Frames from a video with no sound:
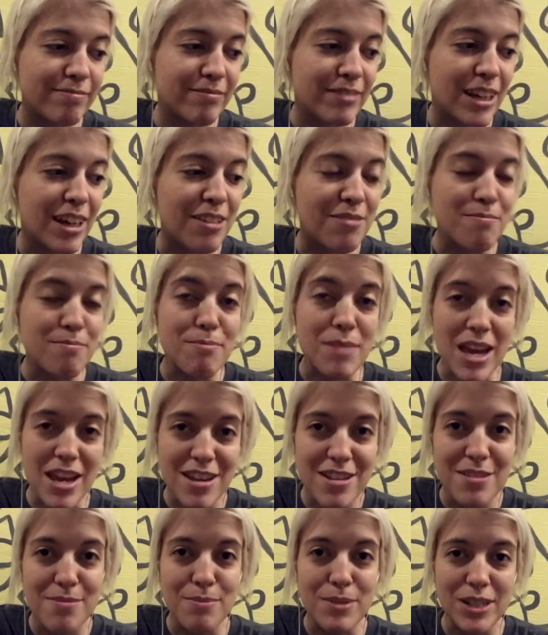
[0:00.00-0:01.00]
I
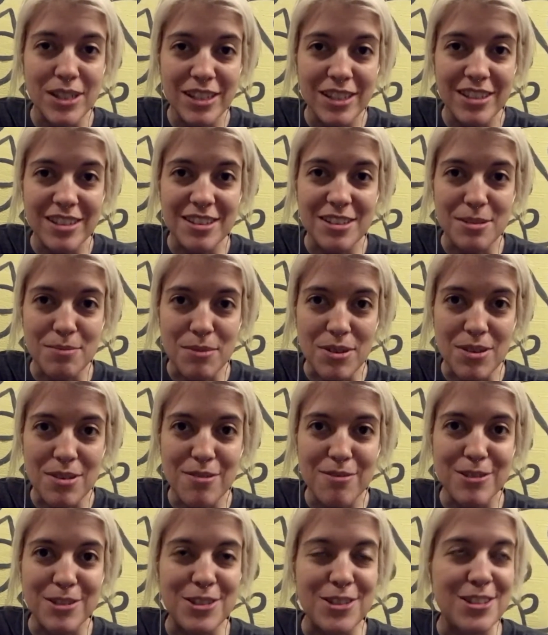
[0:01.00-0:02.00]
made money this
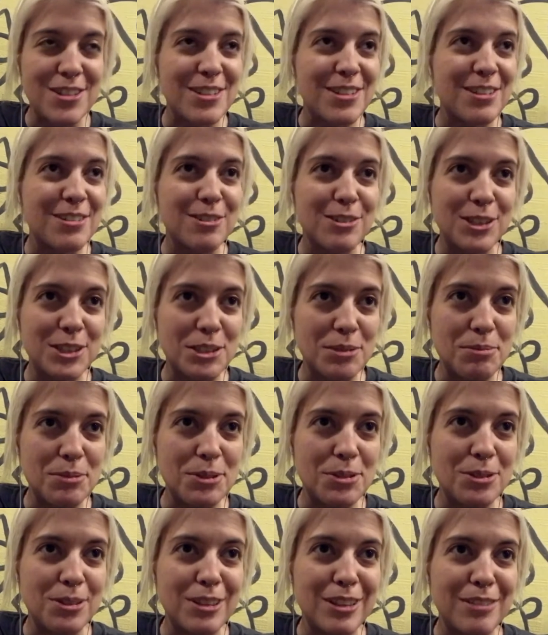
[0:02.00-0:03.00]
month, which is incredible.